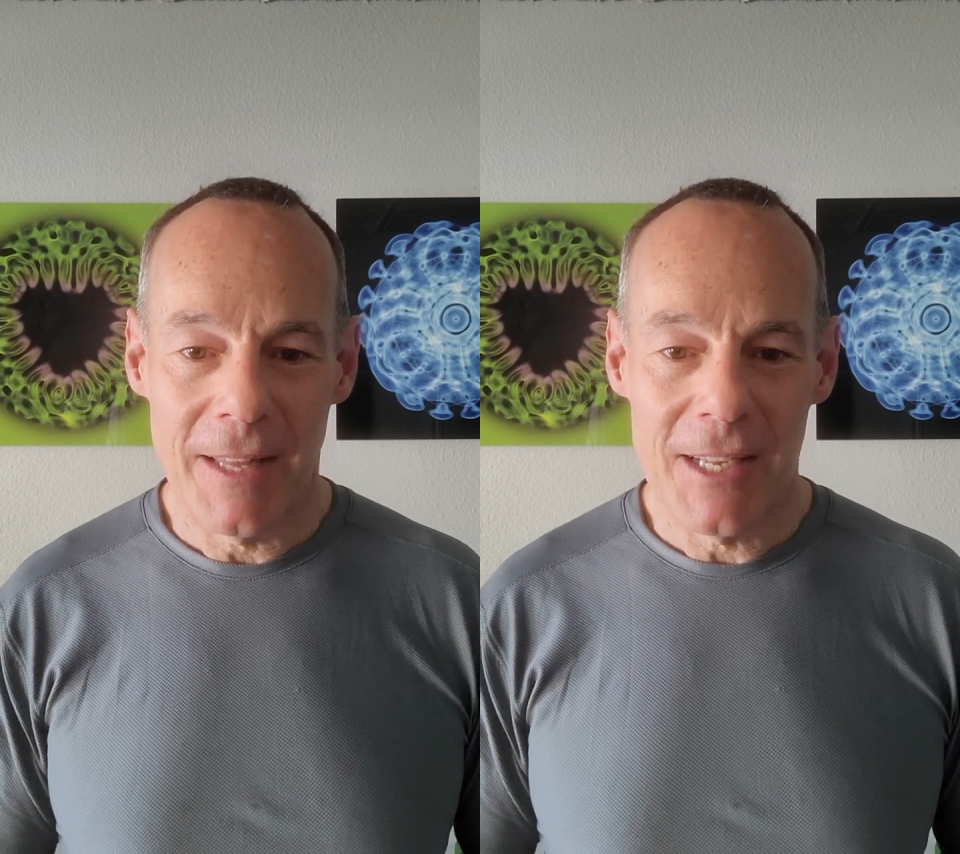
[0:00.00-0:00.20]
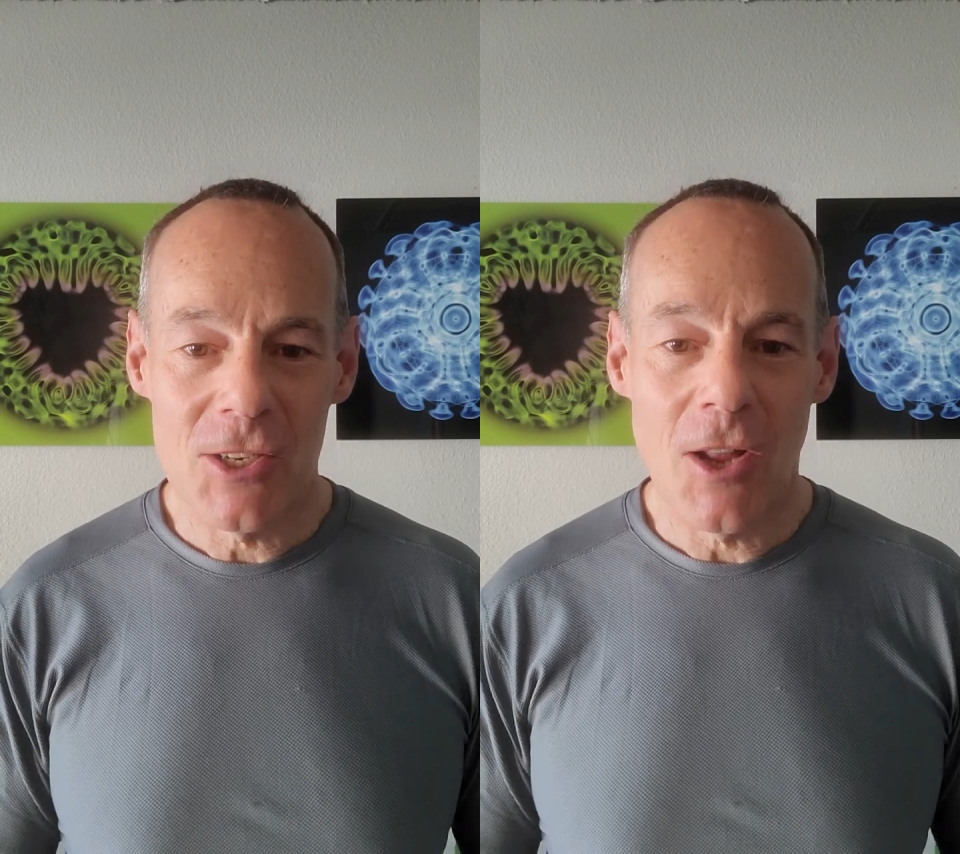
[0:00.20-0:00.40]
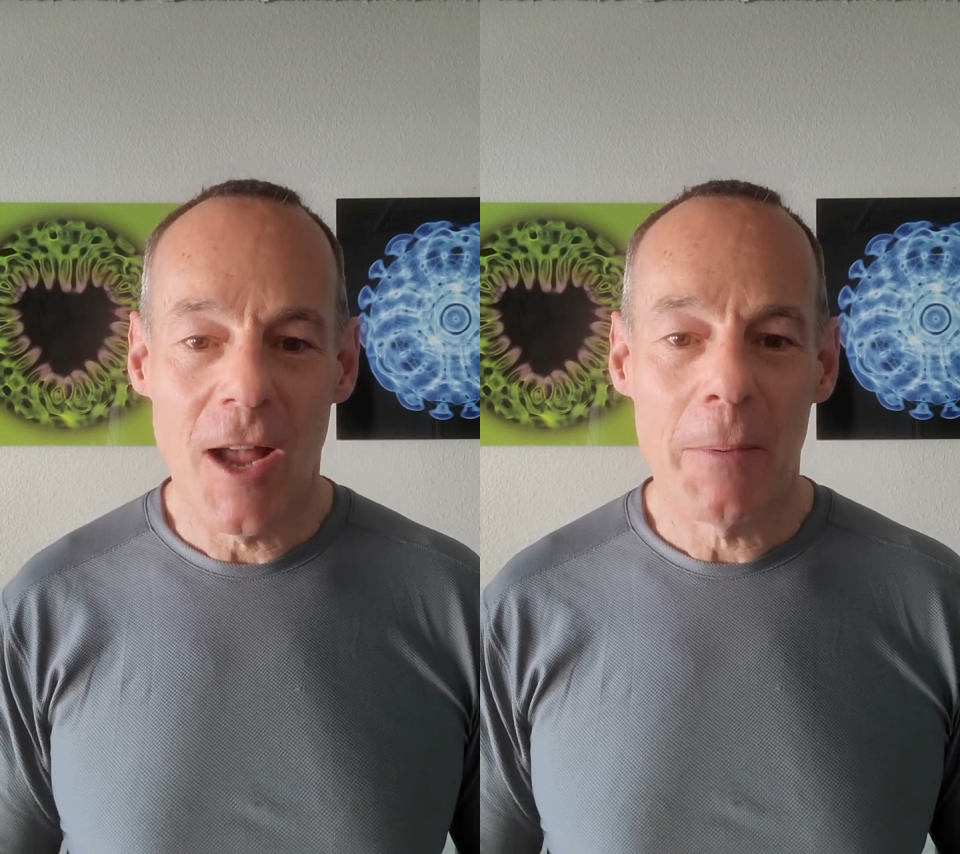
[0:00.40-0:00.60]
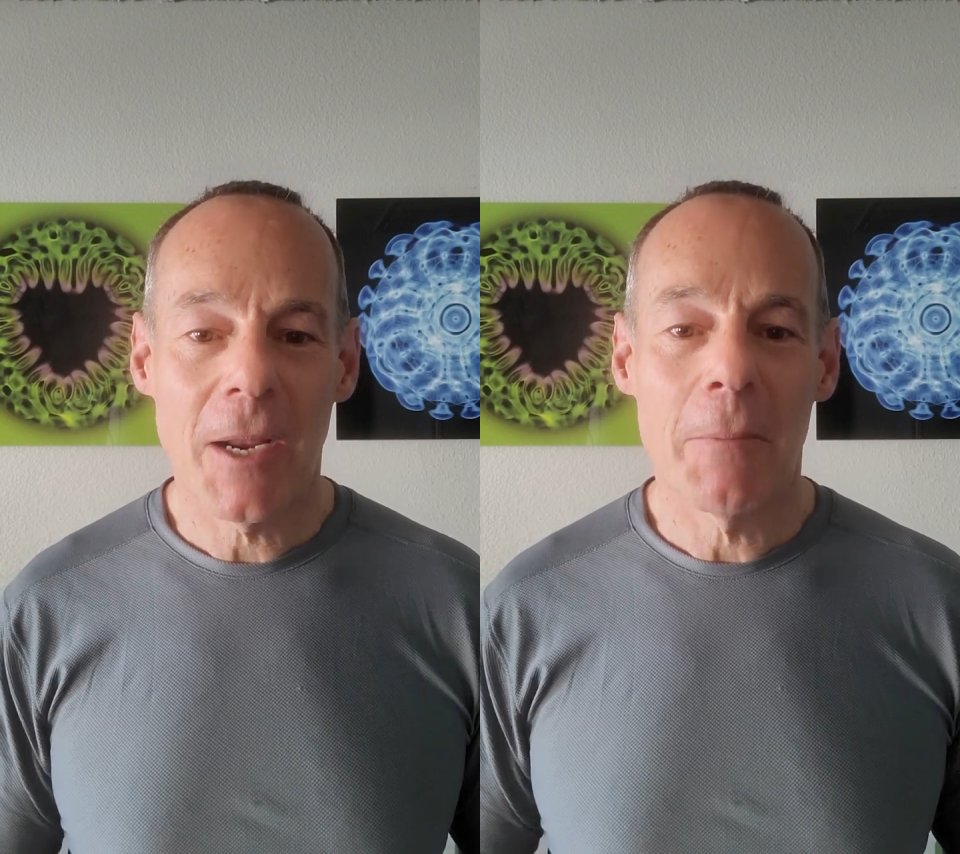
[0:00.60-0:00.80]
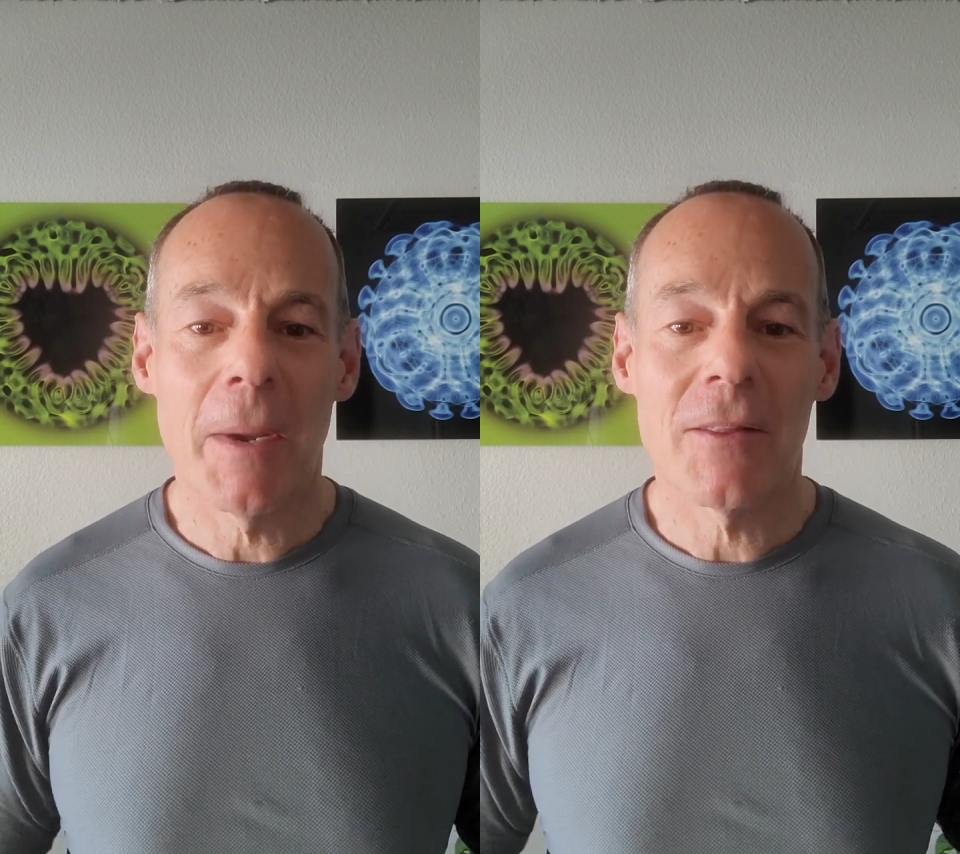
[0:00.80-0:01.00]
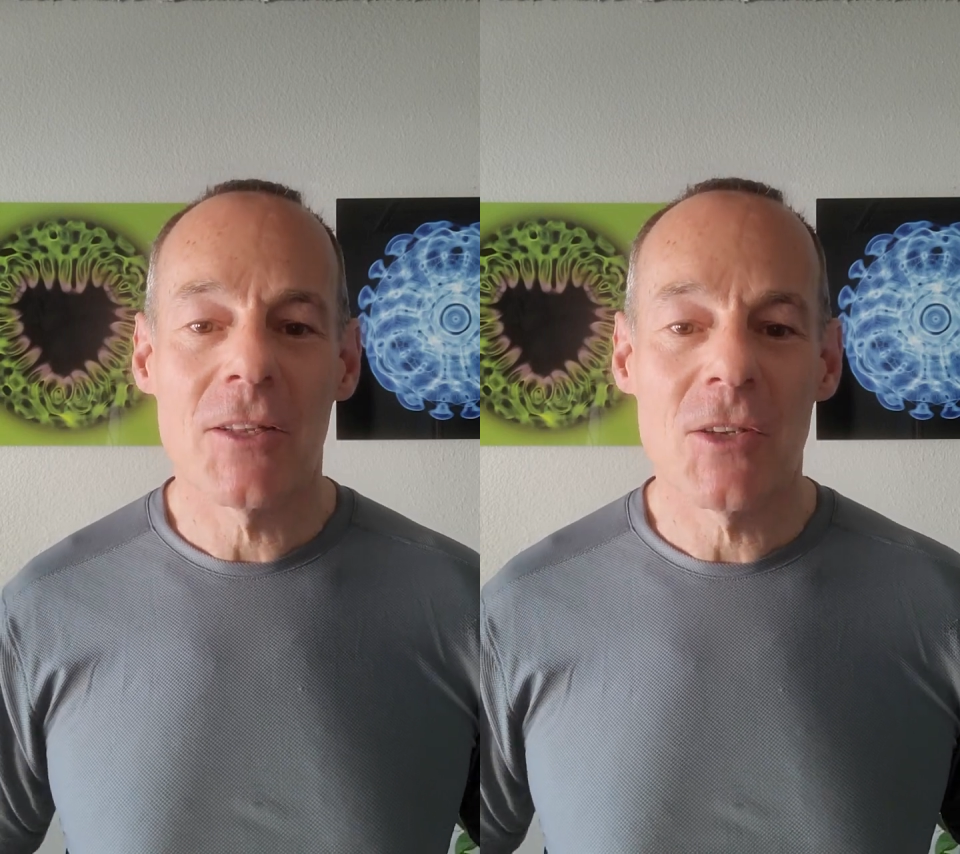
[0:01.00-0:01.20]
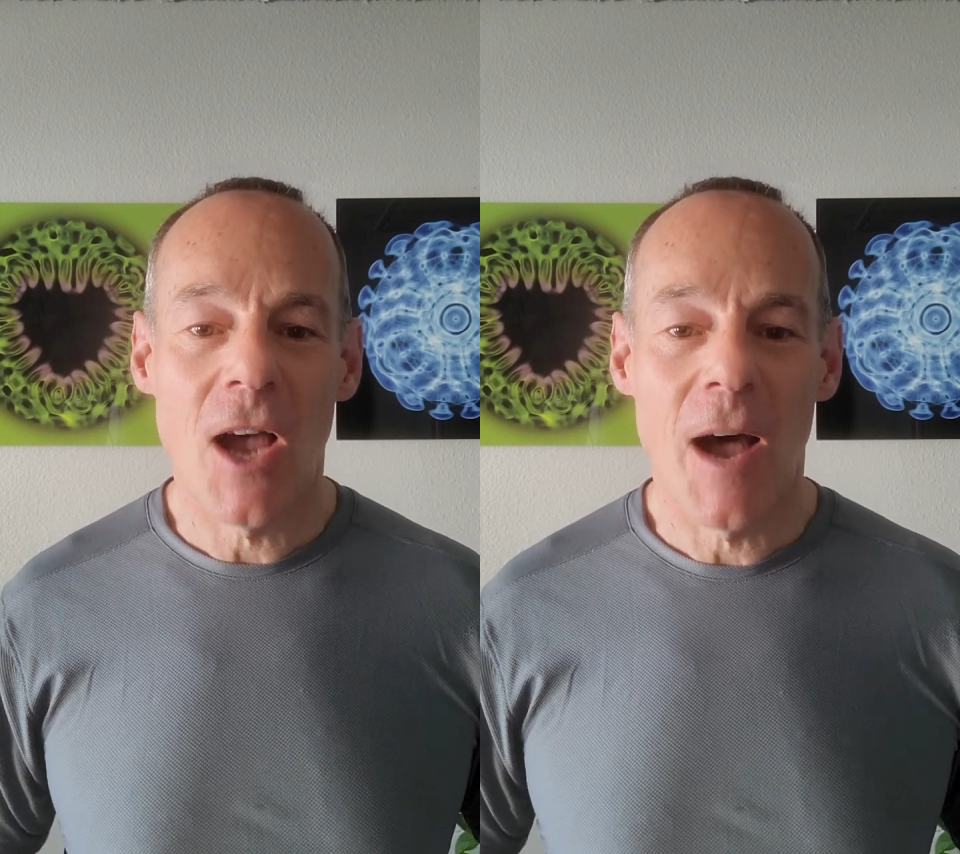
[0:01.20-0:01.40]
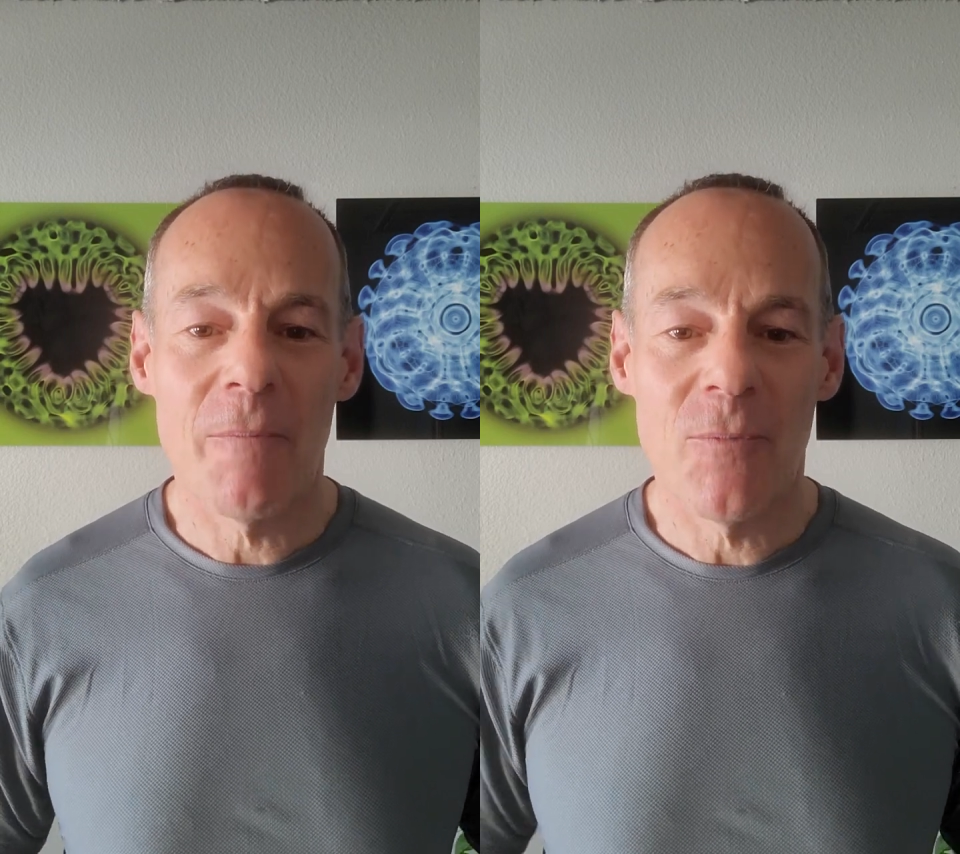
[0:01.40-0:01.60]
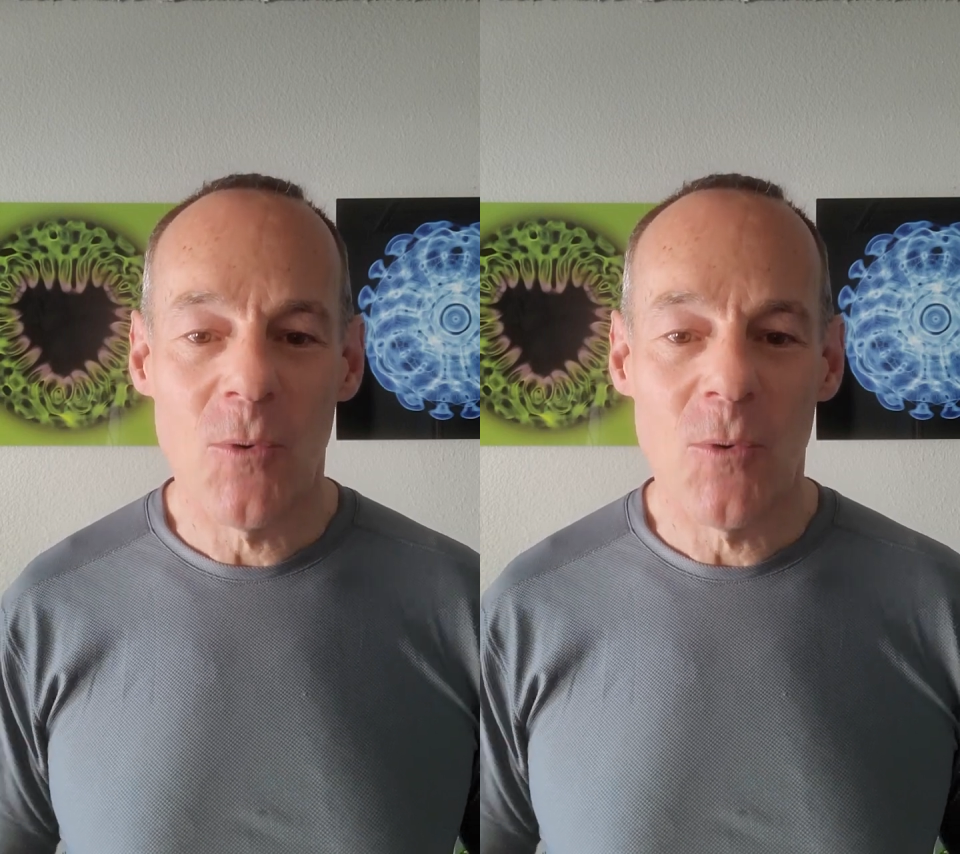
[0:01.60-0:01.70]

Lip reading: Let's talk about the top